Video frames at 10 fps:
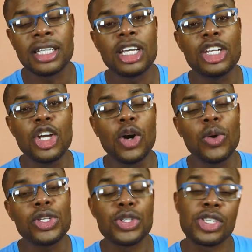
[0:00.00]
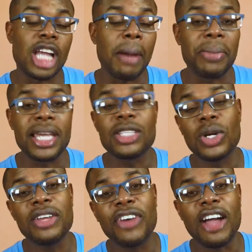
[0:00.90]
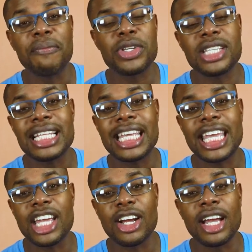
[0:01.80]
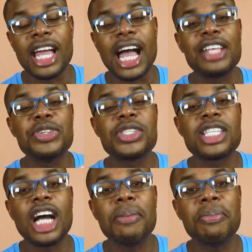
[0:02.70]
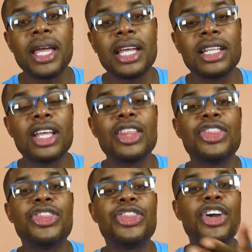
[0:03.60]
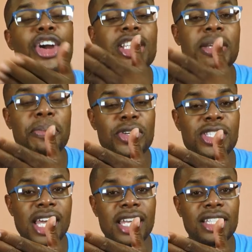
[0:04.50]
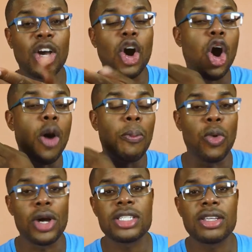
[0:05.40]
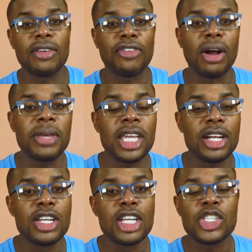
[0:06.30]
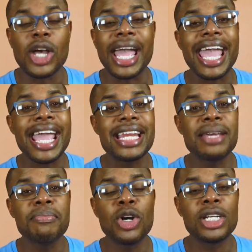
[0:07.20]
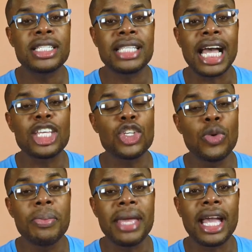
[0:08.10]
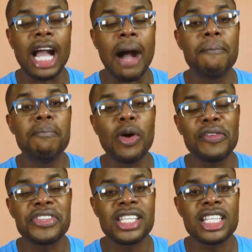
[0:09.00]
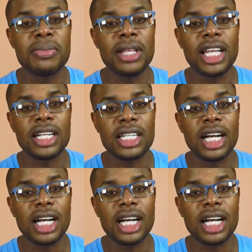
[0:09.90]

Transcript: Now, you stop paying 25% here and you start paying 30% upwards from here. So any monies that you make above $6 million,